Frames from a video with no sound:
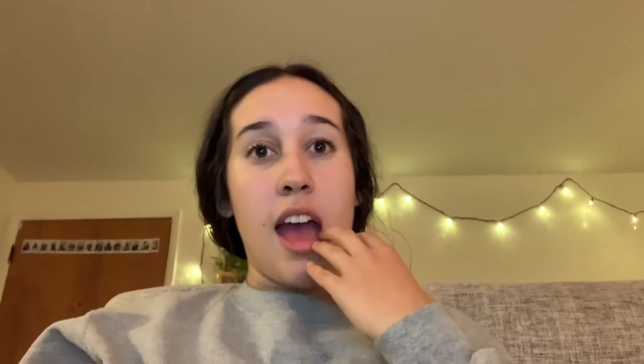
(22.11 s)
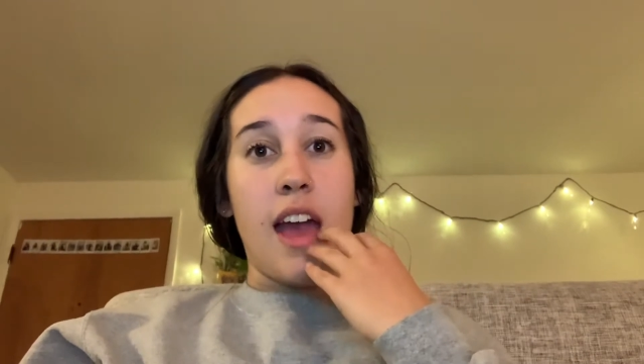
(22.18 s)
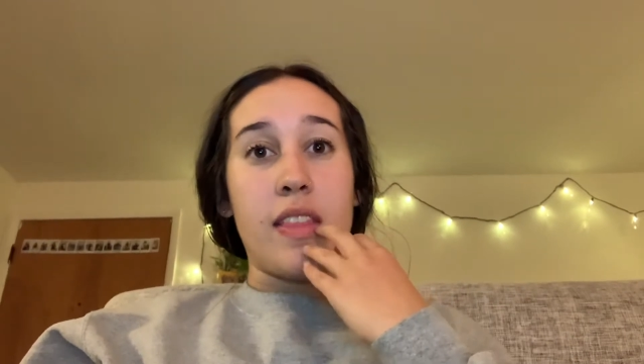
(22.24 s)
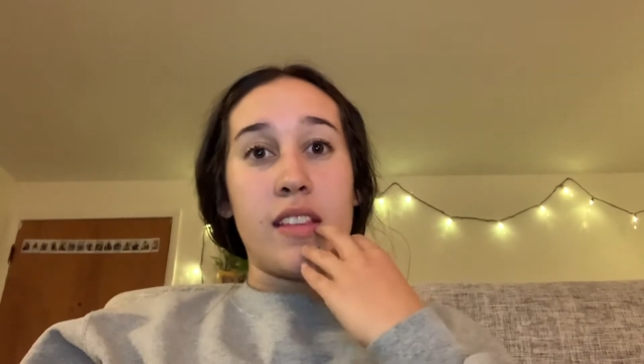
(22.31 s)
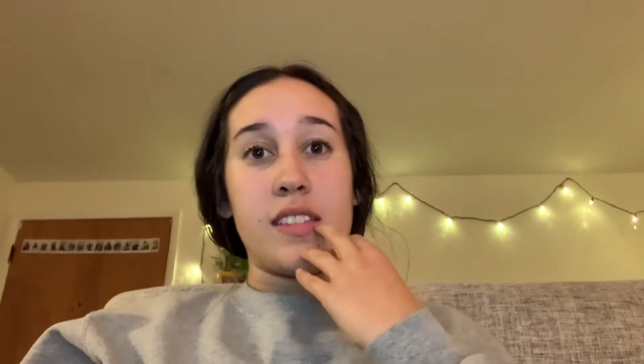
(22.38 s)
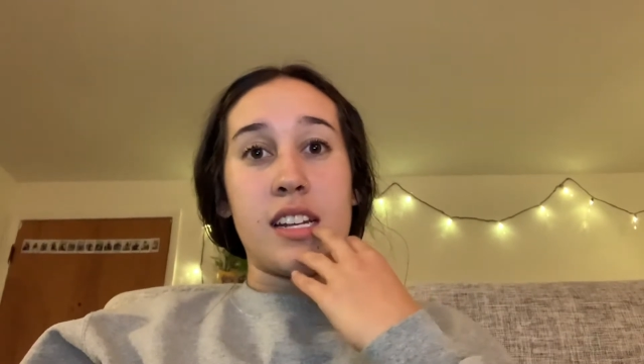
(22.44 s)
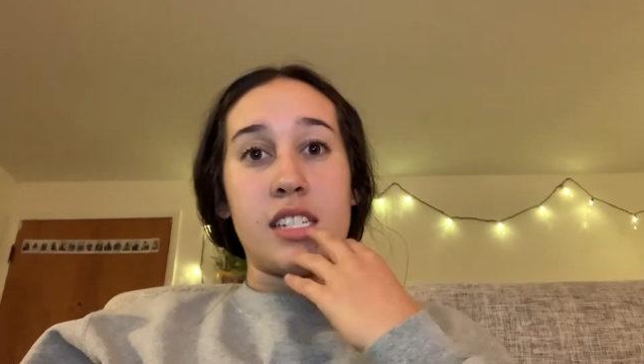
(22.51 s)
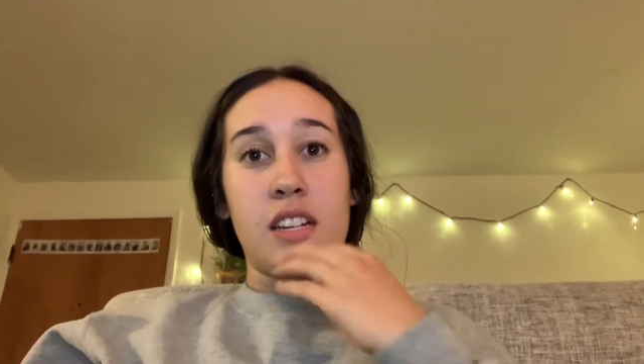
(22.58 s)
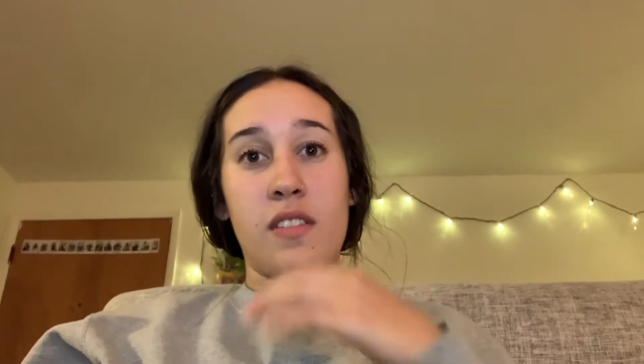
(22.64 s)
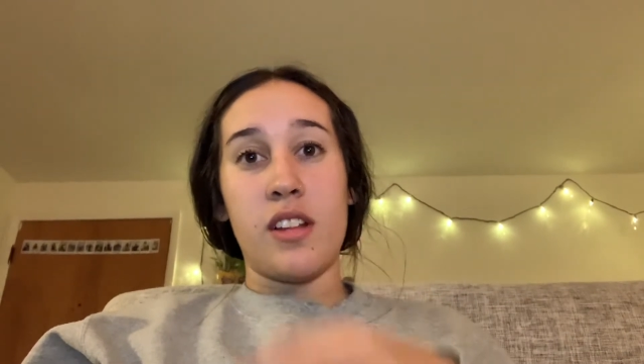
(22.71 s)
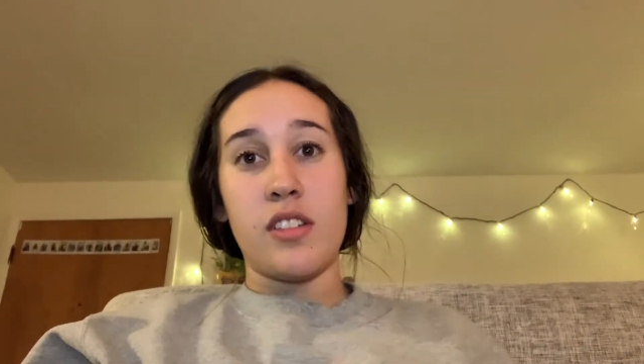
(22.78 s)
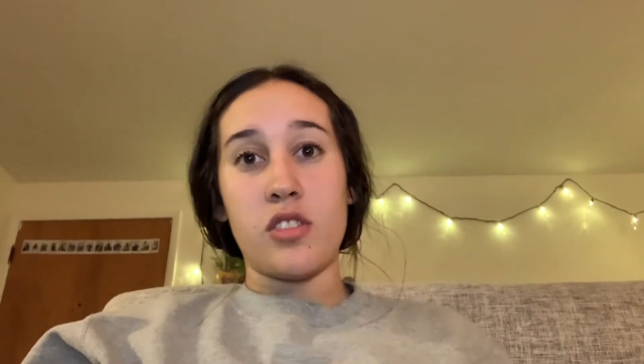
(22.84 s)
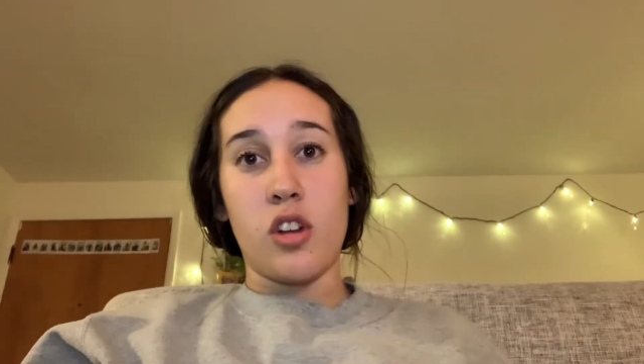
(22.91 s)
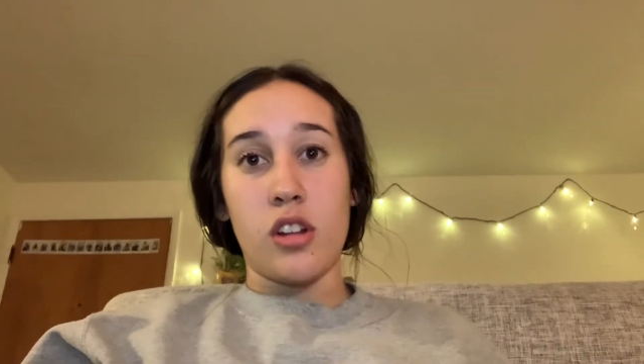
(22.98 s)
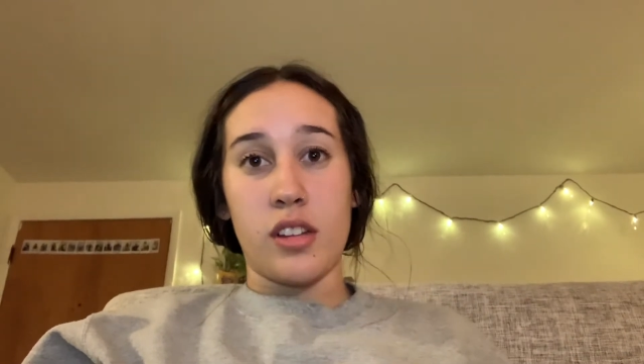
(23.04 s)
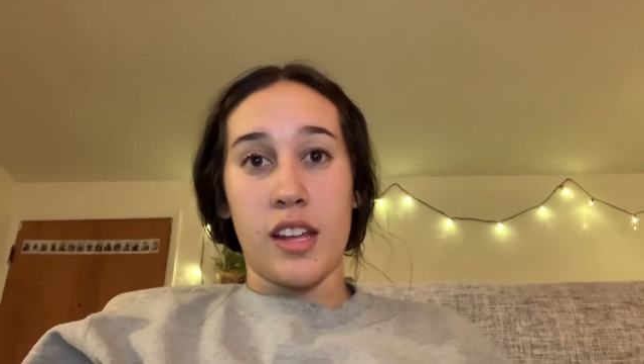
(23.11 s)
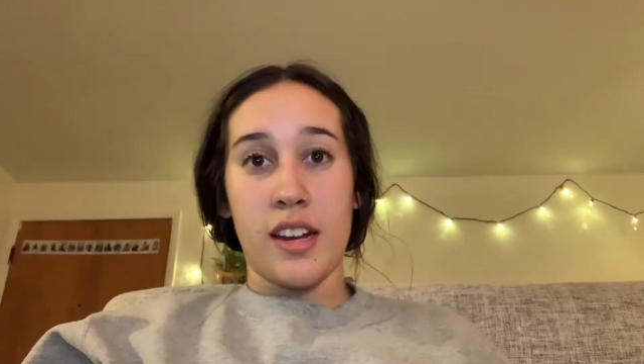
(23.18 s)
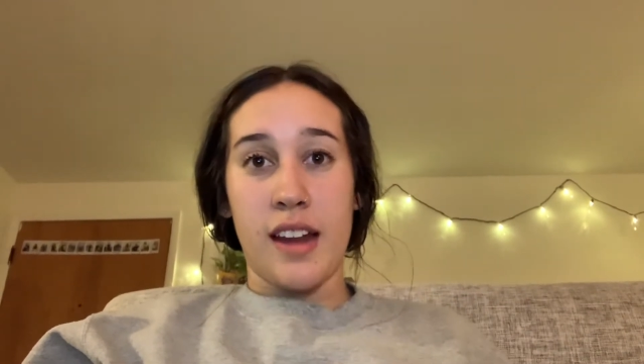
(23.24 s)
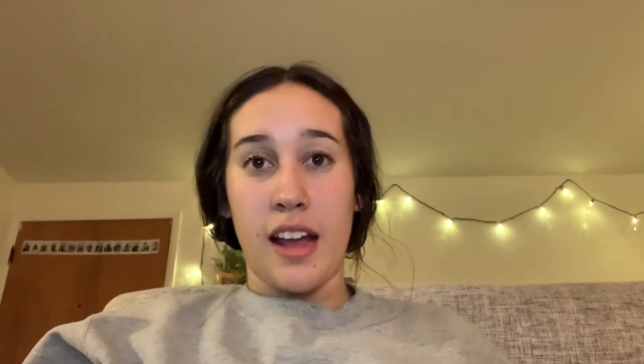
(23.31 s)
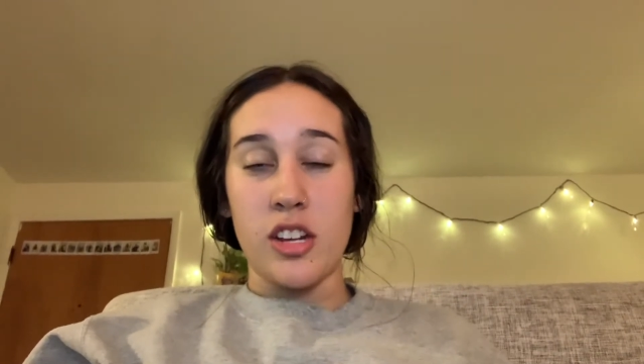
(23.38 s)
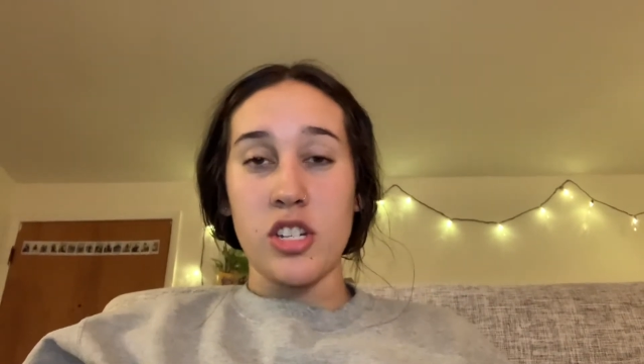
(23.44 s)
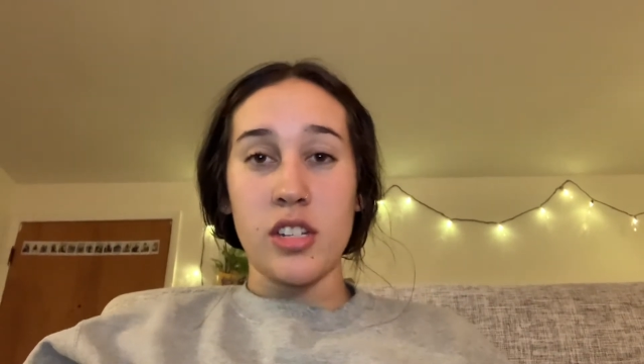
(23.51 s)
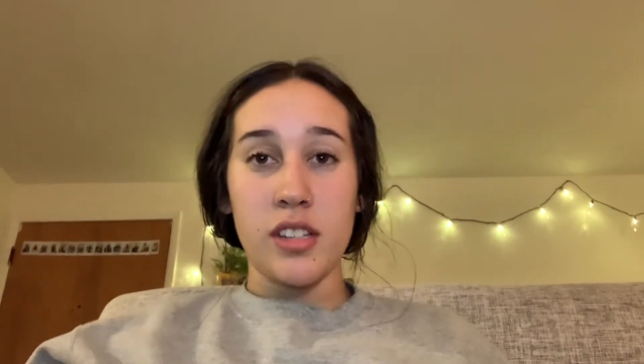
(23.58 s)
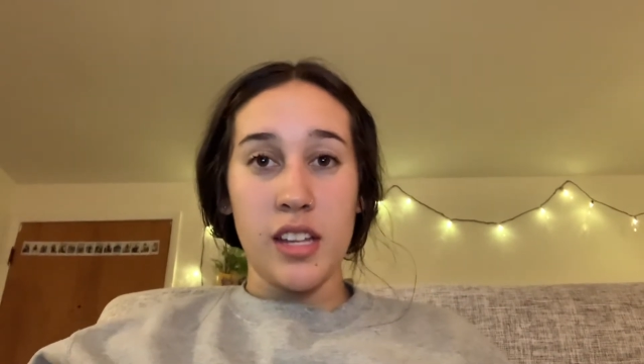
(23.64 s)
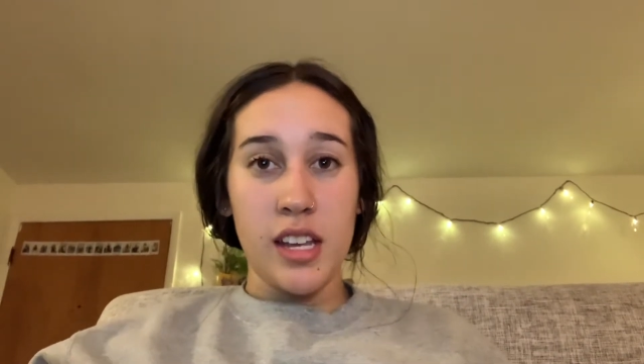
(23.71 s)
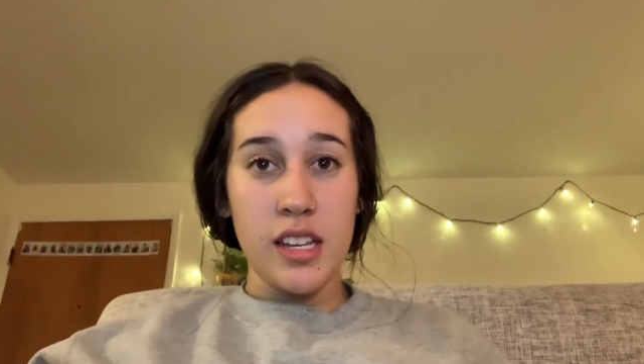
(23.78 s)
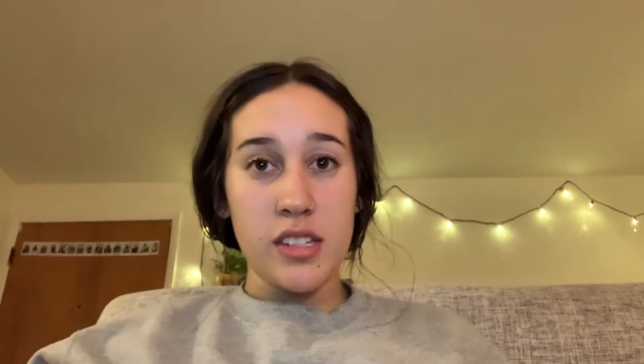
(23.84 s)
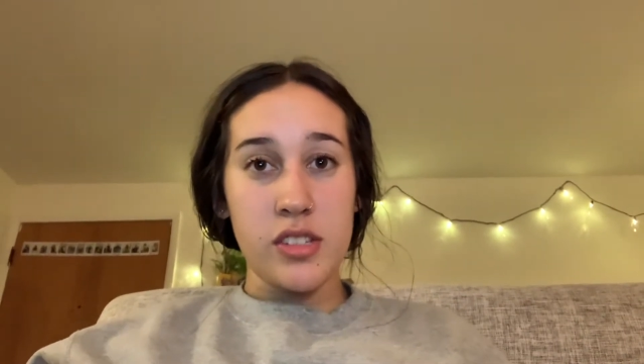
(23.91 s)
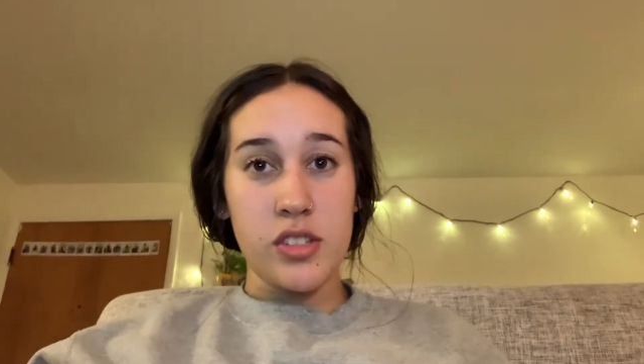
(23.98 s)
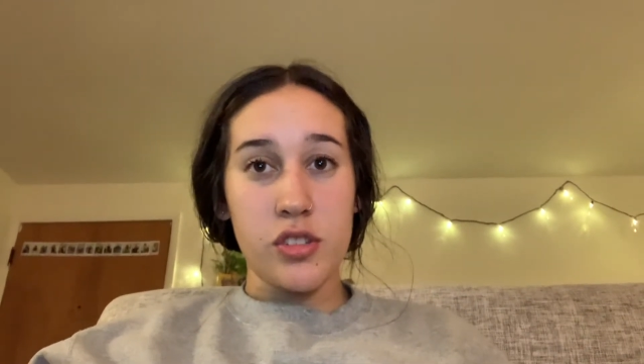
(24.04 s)
and this activity is called connection
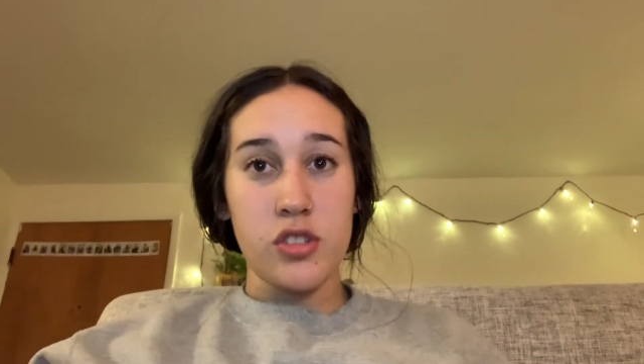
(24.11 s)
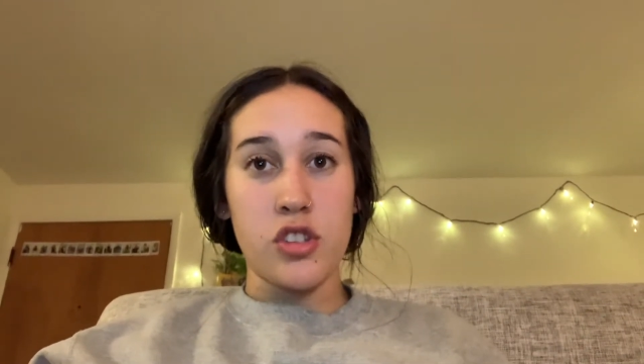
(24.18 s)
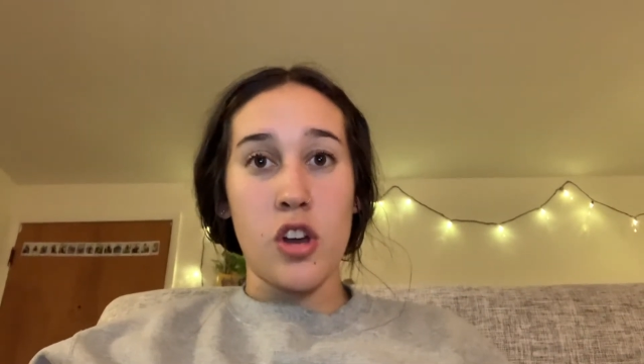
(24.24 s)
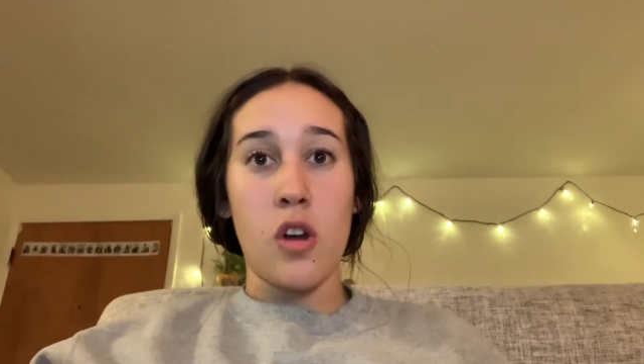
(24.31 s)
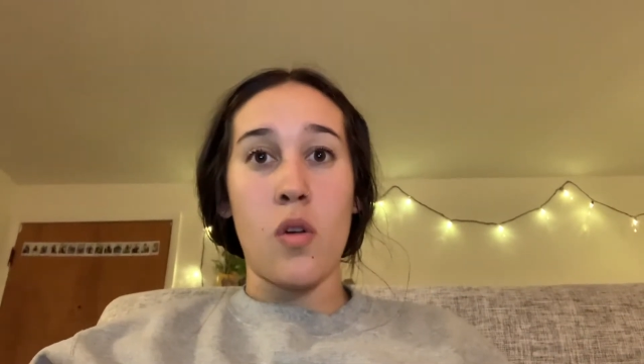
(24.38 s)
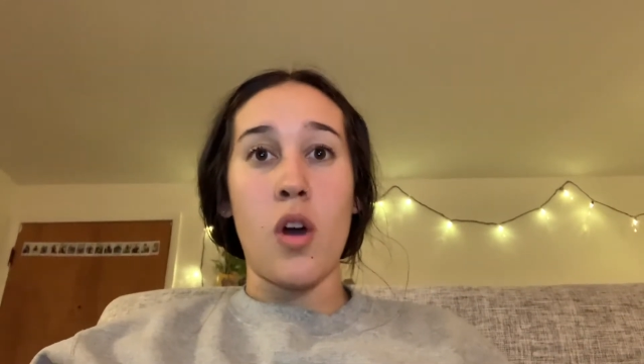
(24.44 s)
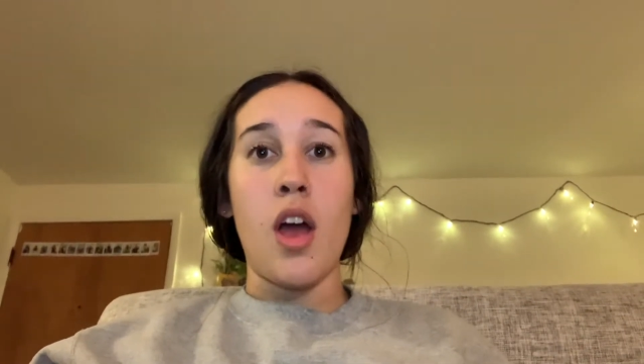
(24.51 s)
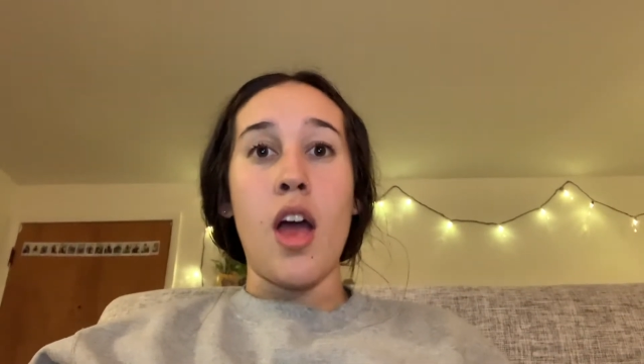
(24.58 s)
links. So